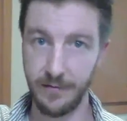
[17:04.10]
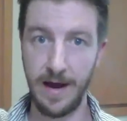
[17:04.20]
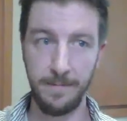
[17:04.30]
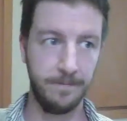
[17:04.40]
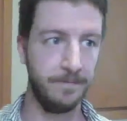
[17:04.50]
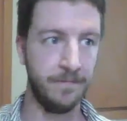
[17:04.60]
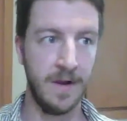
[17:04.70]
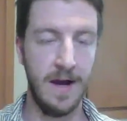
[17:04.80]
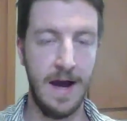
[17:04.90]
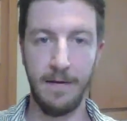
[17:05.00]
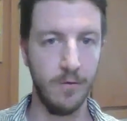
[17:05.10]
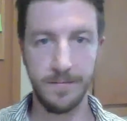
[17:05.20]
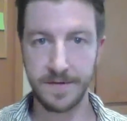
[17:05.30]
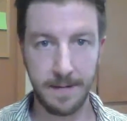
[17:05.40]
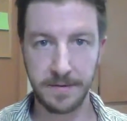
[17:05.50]
so that at
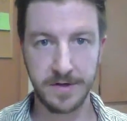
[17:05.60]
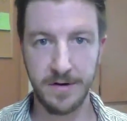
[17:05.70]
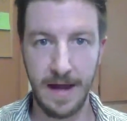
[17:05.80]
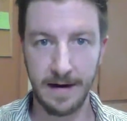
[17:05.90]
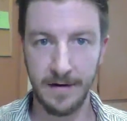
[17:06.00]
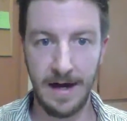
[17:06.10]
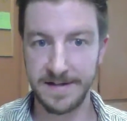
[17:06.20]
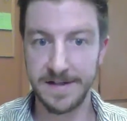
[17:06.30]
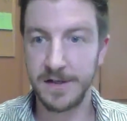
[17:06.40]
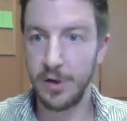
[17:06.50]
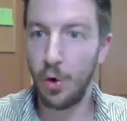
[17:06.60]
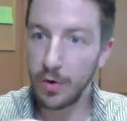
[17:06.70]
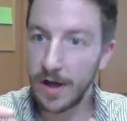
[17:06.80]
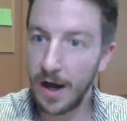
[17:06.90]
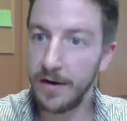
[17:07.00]
room temperature, that glass isn't
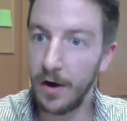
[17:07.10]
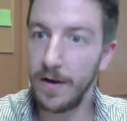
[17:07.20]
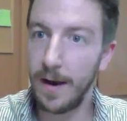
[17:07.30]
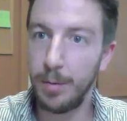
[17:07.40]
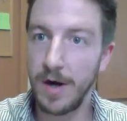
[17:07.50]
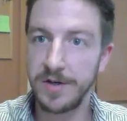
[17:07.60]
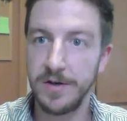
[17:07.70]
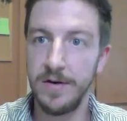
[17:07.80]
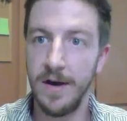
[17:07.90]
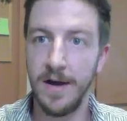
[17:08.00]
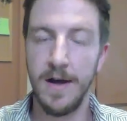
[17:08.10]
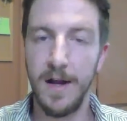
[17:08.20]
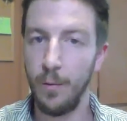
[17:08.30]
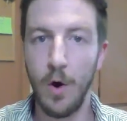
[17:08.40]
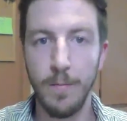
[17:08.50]
holding on to all that pressure
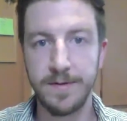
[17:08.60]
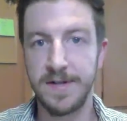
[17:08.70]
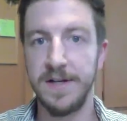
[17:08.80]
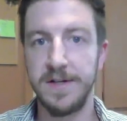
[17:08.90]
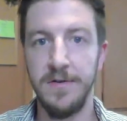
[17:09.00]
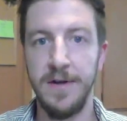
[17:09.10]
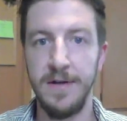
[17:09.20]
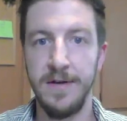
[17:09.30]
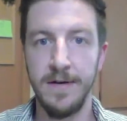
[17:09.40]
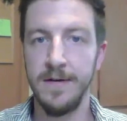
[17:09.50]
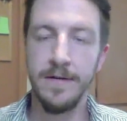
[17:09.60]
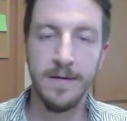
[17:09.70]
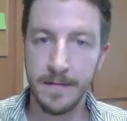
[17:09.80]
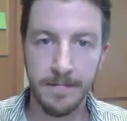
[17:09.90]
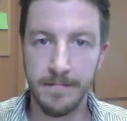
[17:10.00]
and it won't potentially
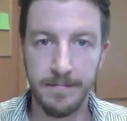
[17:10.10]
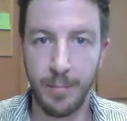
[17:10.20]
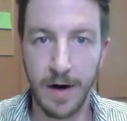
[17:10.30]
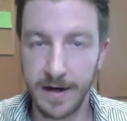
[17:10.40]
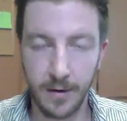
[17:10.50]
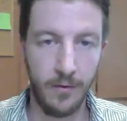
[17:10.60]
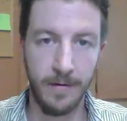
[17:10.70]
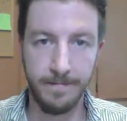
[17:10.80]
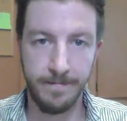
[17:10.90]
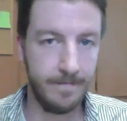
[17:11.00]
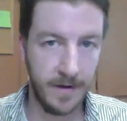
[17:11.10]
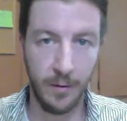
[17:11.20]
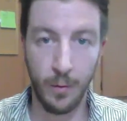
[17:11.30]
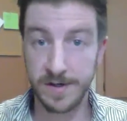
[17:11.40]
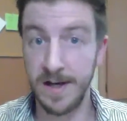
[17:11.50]
break or, in
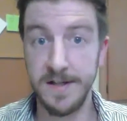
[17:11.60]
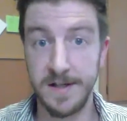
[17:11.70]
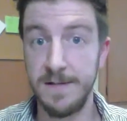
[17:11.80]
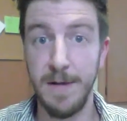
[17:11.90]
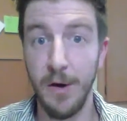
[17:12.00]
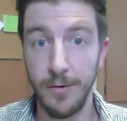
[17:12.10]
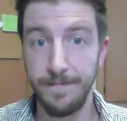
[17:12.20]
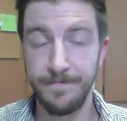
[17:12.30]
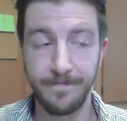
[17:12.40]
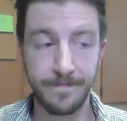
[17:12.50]
the worst case, explode.